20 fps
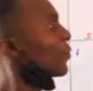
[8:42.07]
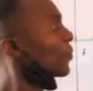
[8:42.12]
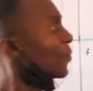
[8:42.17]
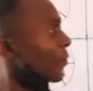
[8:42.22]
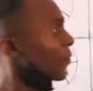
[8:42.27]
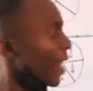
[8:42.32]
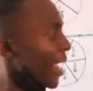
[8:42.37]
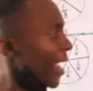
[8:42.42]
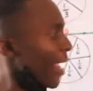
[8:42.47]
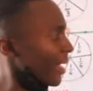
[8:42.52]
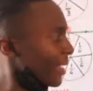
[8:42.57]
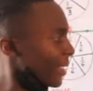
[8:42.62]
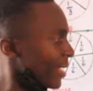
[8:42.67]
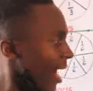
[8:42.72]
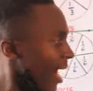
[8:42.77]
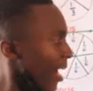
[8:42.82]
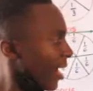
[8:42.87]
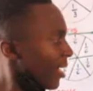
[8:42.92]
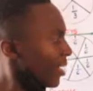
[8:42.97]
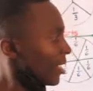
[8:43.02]

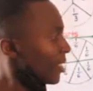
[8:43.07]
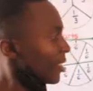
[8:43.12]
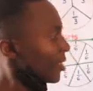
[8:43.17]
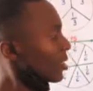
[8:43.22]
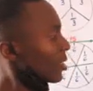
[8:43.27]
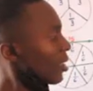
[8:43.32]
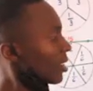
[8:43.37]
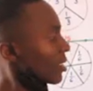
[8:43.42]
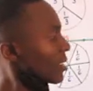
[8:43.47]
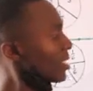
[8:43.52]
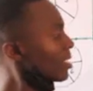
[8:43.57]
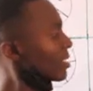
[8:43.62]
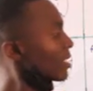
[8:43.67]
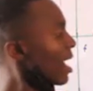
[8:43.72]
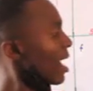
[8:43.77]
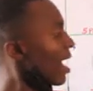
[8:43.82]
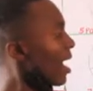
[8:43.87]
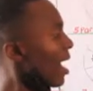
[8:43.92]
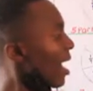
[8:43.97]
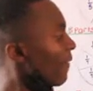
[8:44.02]
greater. So
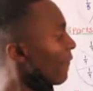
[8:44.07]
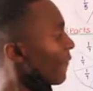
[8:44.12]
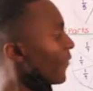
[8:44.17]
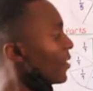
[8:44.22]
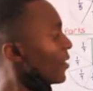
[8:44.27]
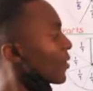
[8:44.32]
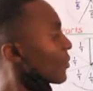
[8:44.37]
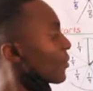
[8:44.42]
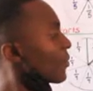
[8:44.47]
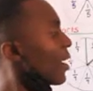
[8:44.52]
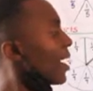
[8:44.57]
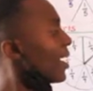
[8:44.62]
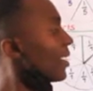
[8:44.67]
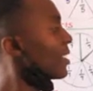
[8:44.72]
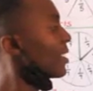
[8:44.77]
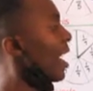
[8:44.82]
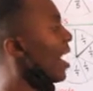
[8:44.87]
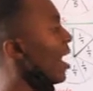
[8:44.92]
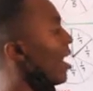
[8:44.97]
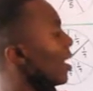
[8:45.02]
since a half is
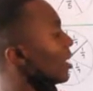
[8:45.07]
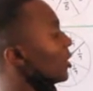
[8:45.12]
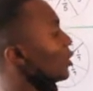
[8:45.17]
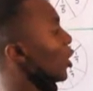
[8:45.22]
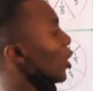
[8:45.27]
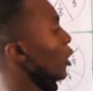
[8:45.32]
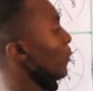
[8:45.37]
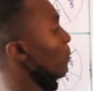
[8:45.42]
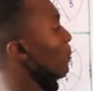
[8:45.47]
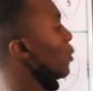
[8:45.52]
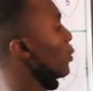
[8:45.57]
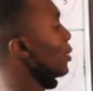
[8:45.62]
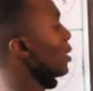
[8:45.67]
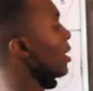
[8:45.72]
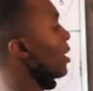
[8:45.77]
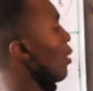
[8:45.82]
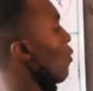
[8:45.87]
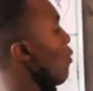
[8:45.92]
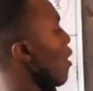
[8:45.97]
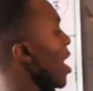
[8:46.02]
greater, don't
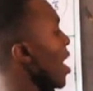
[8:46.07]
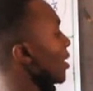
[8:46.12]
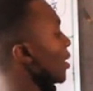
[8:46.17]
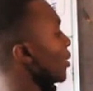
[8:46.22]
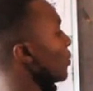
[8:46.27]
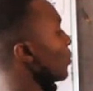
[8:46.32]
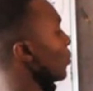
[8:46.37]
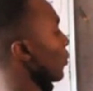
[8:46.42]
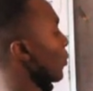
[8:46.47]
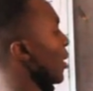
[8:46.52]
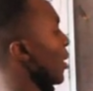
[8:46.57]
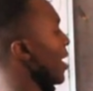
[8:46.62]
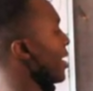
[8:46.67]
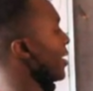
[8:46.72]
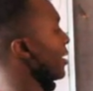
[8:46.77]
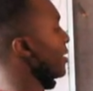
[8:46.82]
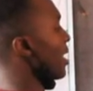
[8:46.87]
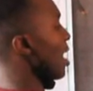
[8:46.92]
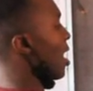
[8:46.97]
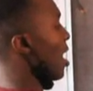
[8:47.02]
put the word
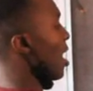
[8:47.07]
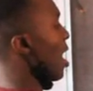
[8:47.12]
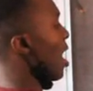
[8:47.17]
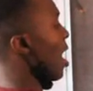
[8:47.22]
greater.